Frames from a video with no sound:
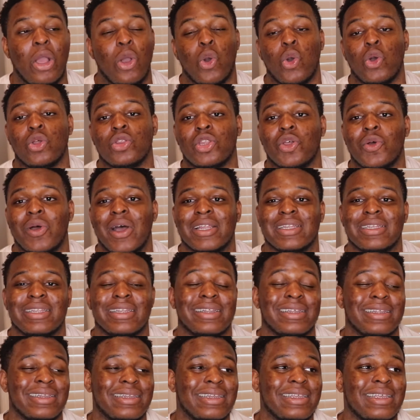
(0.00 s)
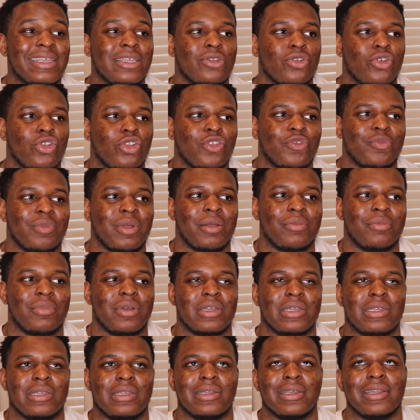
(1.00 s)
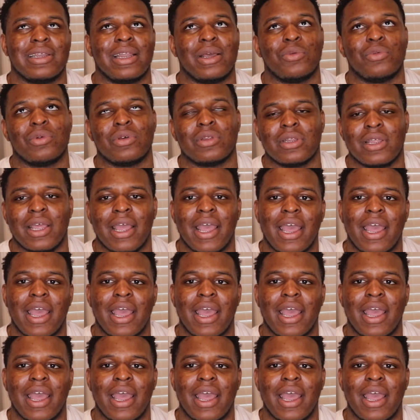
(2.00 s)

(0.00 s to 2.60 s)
Although I didn't need all of my money and I would have